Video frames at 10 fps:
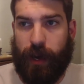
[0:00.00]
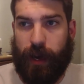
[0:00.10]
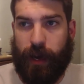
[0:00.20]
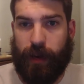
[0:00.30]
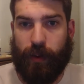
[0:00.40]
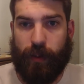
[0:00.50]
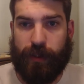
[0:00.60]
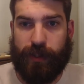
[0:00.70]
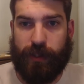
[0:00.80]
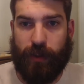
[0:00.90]

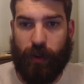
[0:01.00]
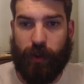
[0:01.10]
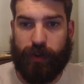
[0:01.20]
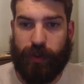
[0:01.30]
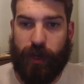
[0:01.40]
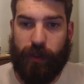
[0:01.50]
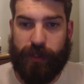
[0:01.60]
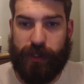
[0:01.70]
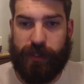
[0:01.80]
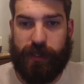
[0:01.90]
or Ultra,
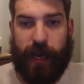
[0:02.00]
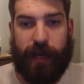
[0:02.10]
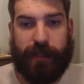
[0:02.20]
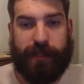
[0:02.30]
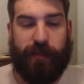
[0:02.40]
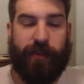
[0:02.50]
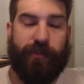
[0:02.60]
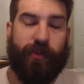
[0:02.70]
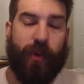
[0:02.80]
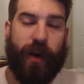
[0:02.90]
which is
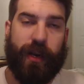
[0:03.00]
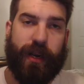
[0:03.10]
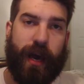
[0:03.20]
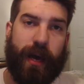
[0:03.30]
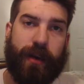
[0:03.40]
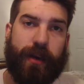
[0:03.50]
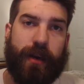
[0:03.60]
$74.99.